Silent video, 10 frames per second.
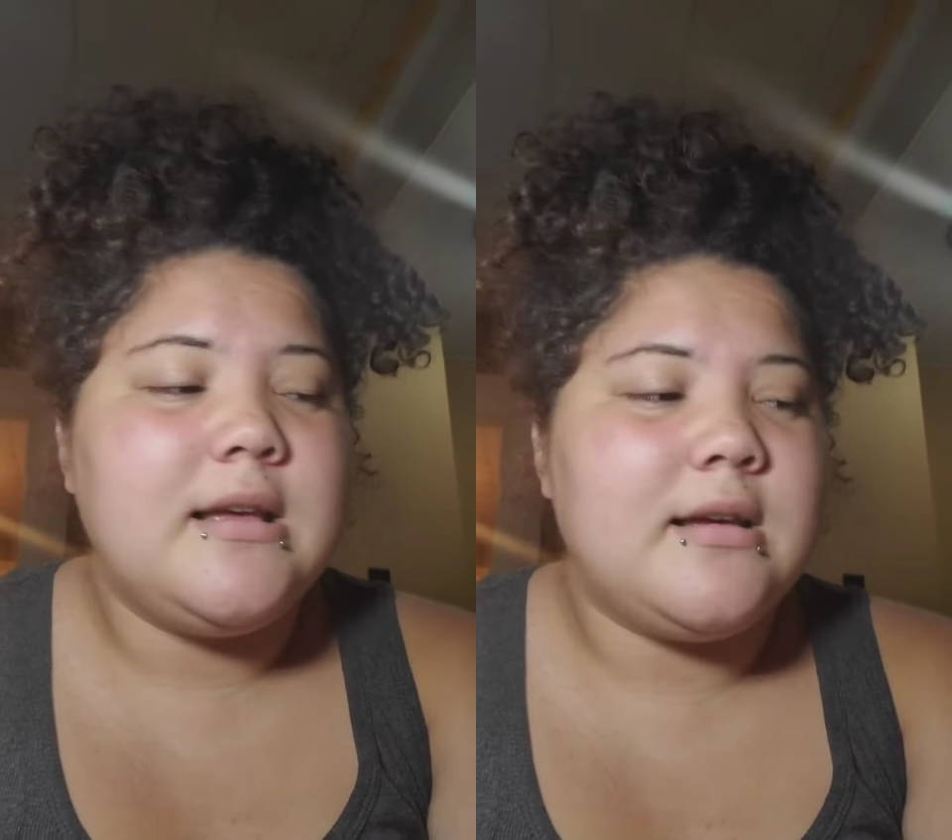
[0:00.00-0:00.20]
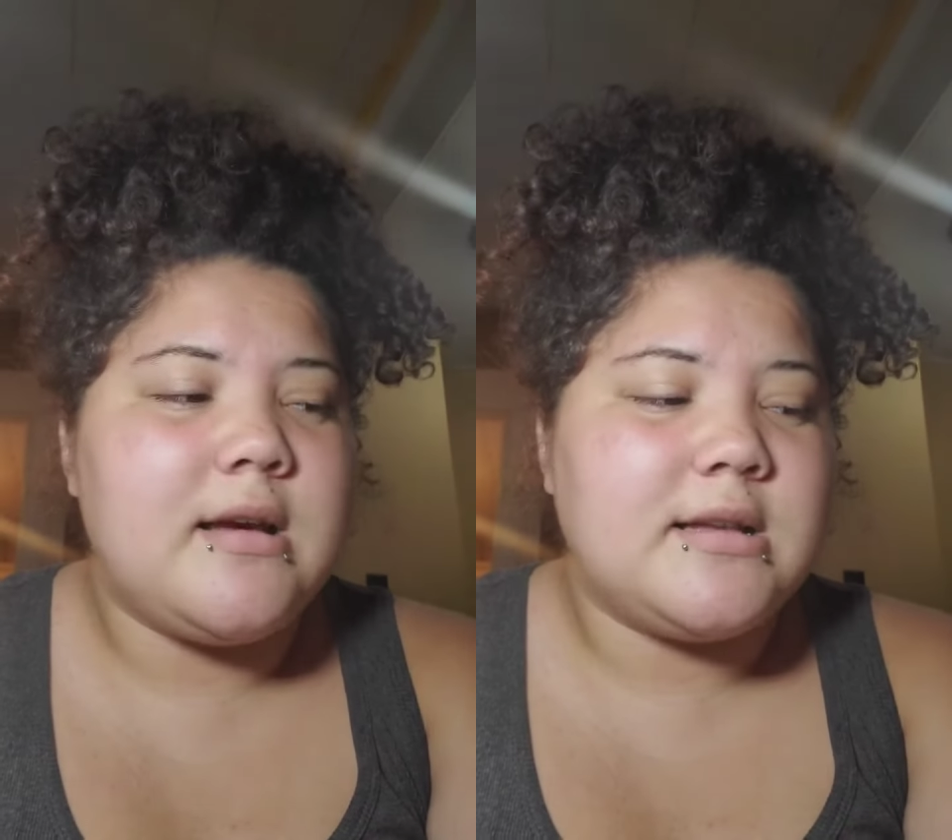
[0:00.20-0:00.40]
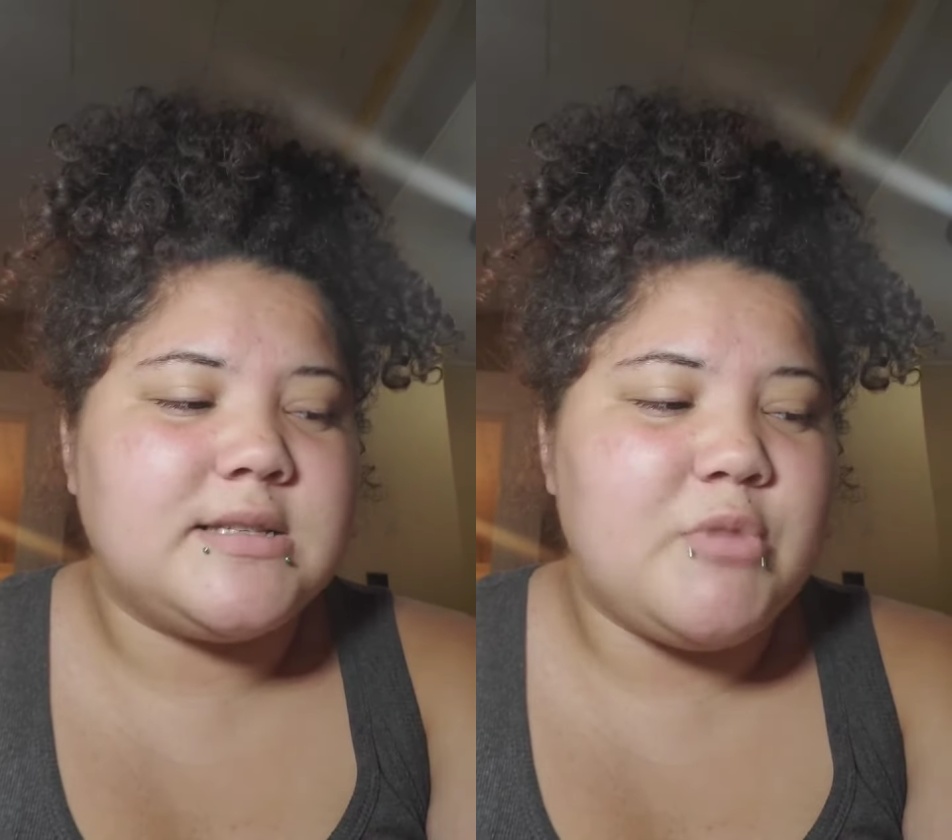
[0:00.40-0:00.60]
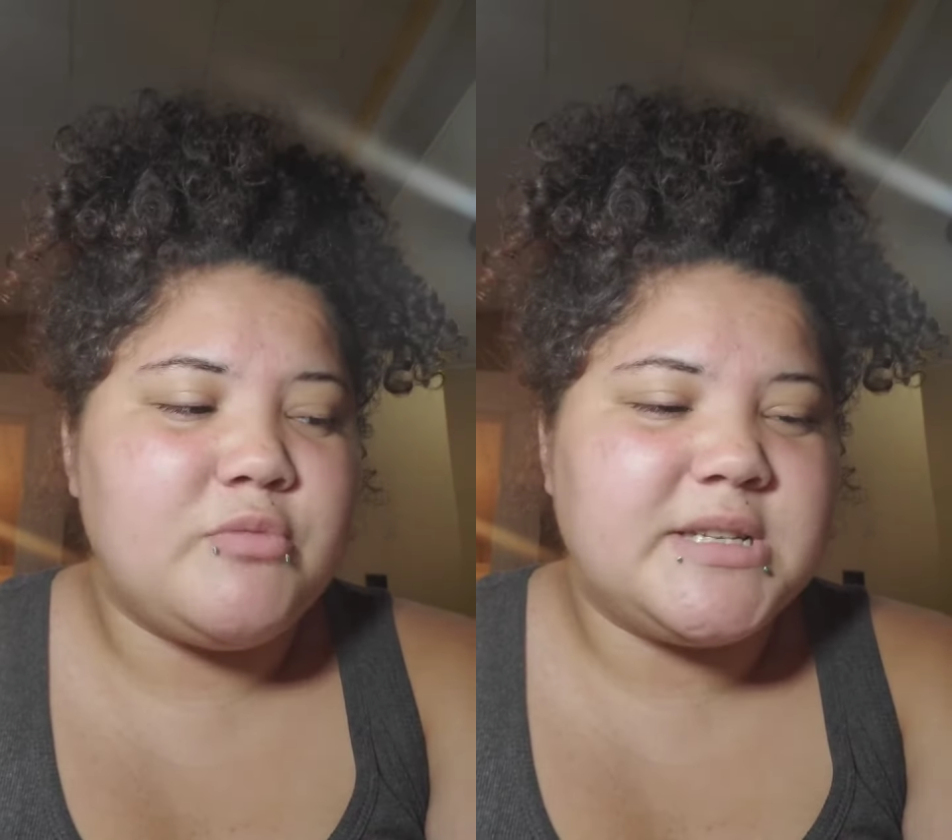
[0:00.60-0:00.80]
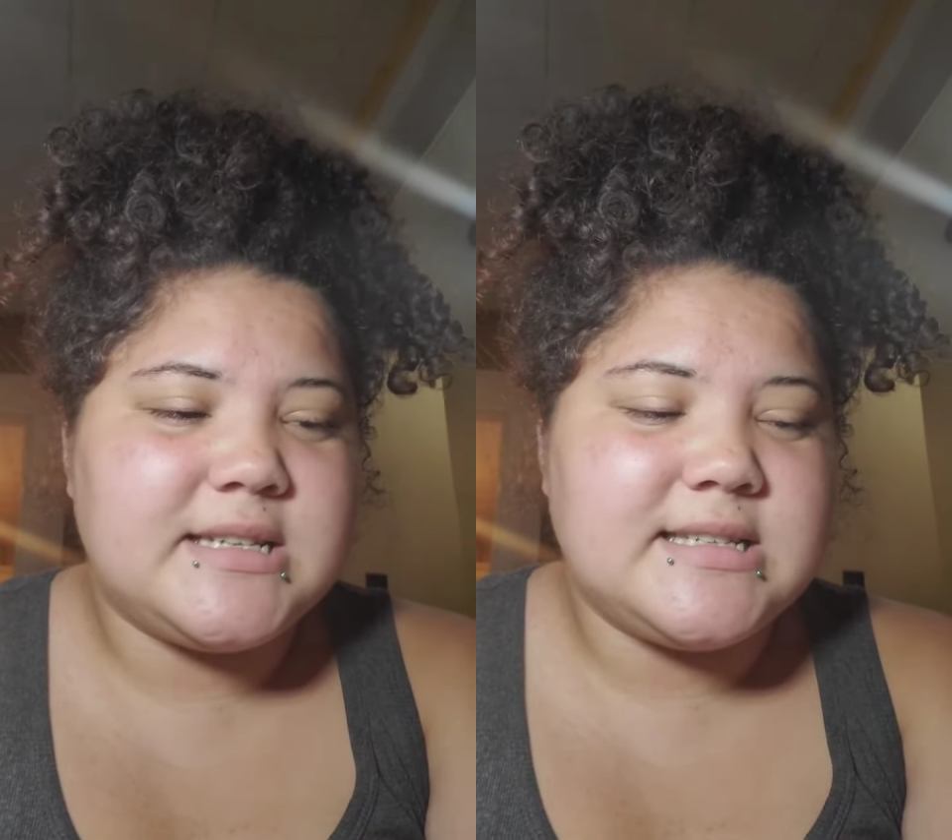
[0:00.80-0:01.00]

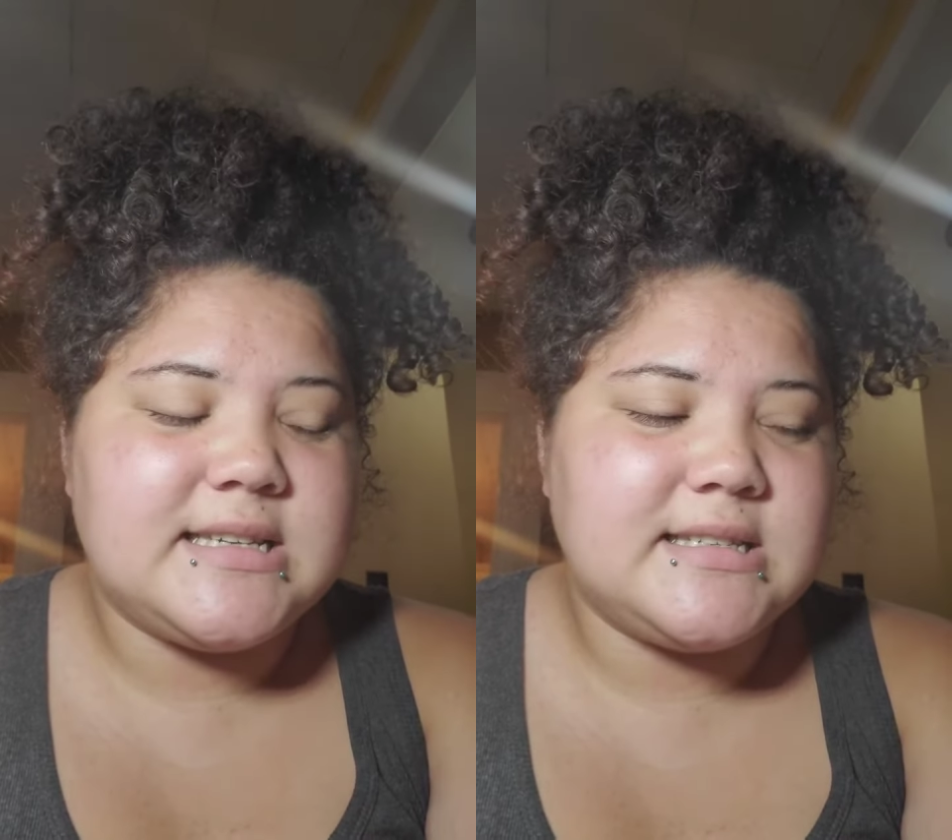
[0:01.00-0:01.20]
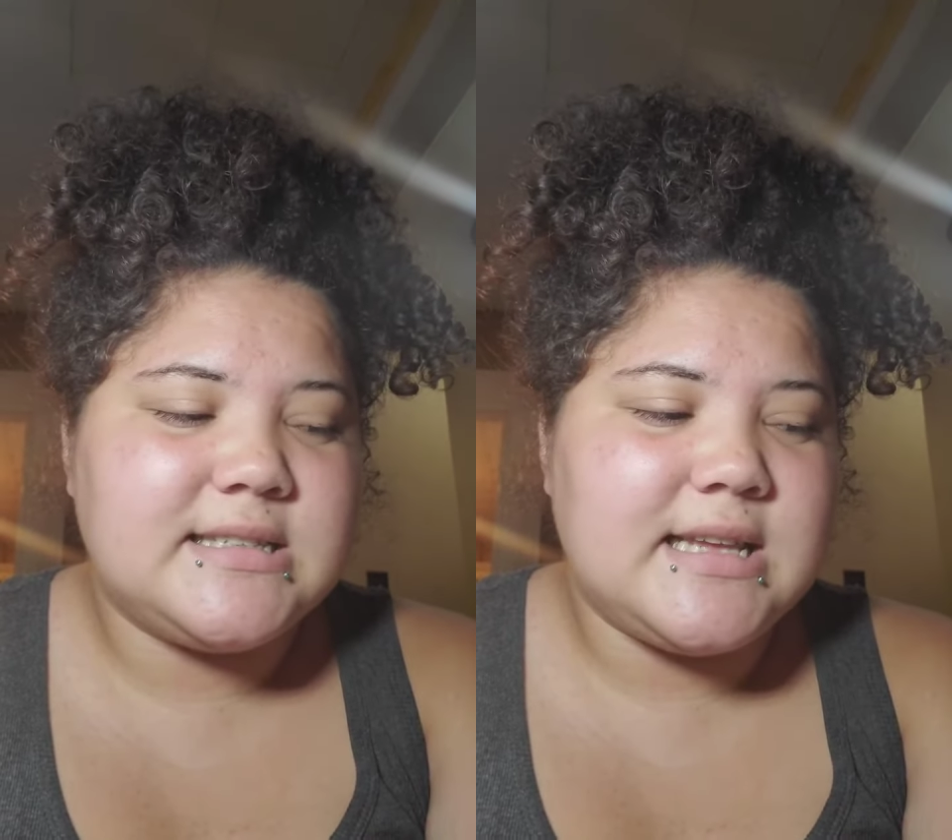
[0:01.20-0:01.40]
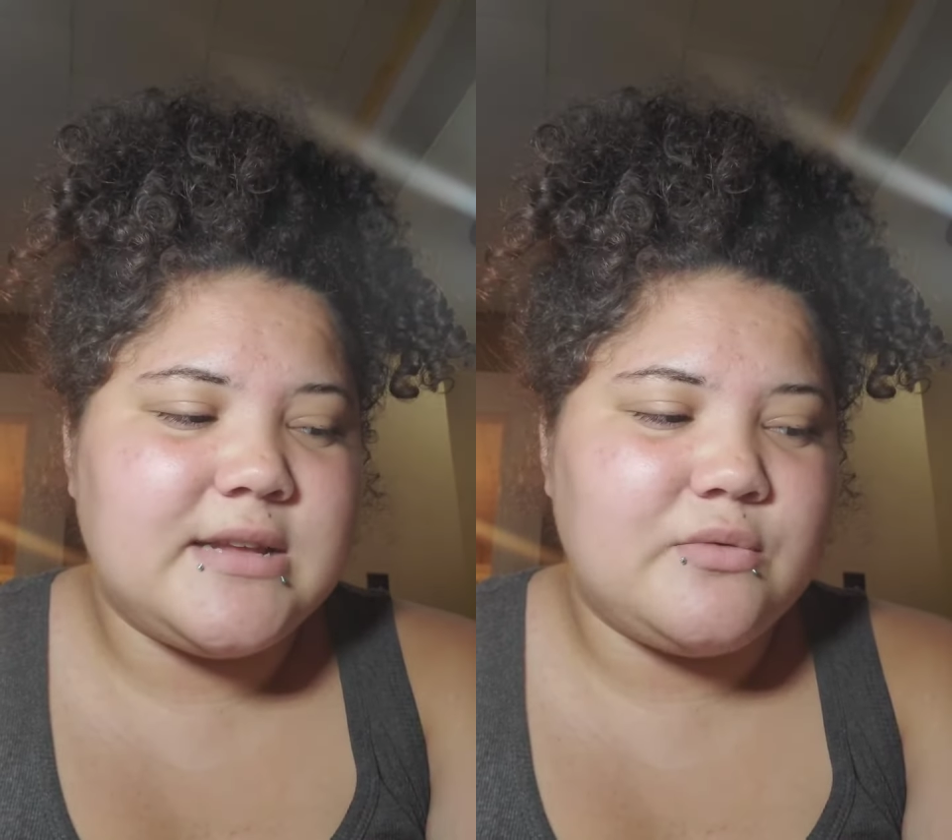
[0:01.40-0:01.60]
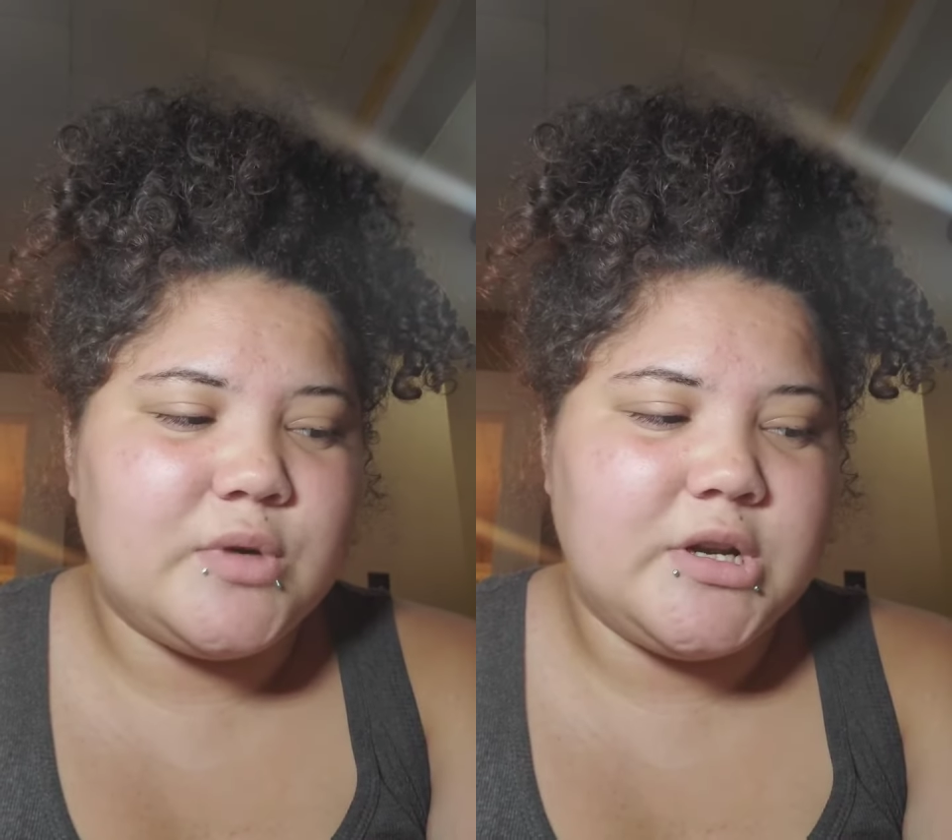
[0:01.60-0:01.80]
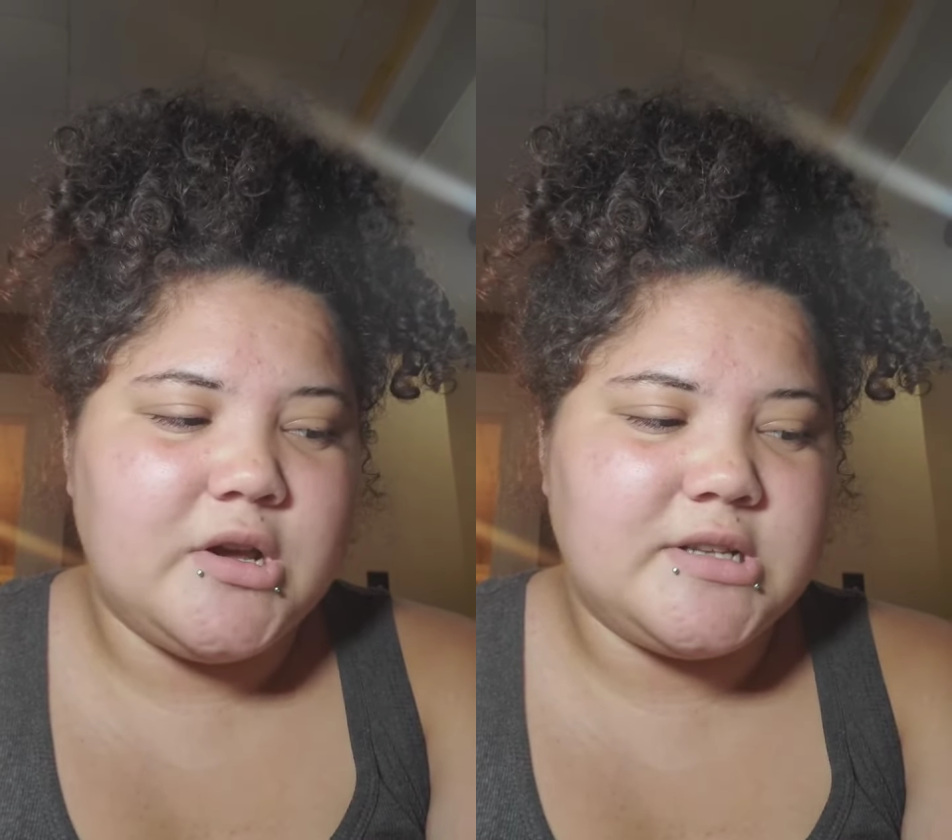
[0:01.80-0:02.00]
and
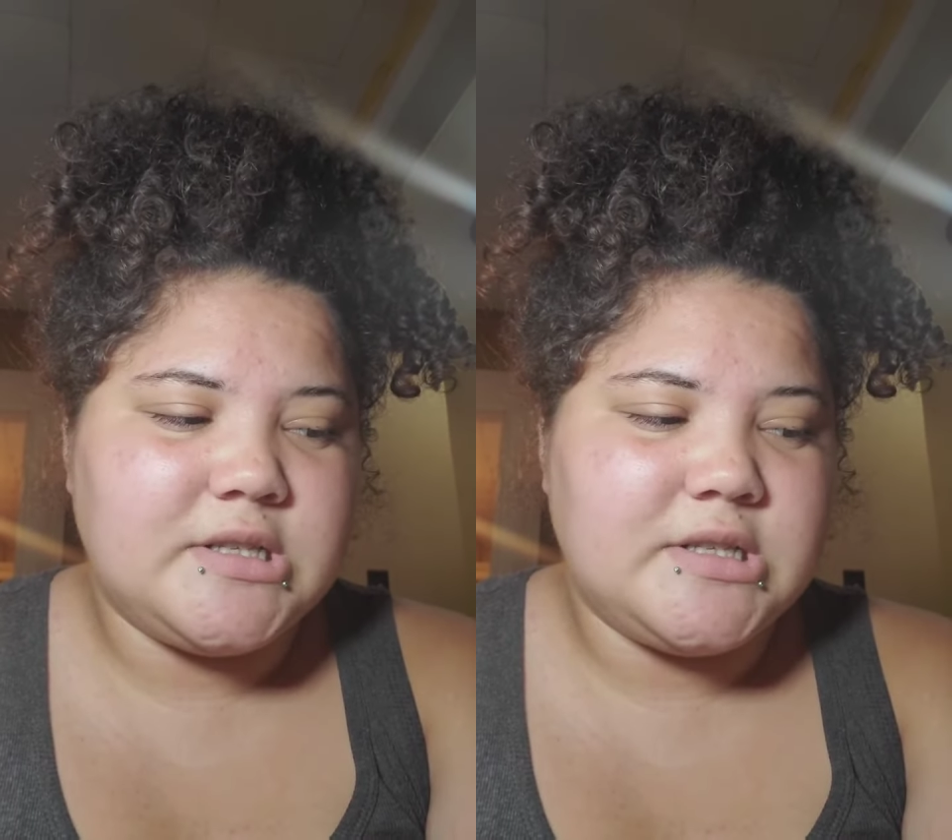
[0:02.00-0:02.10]
whatnot.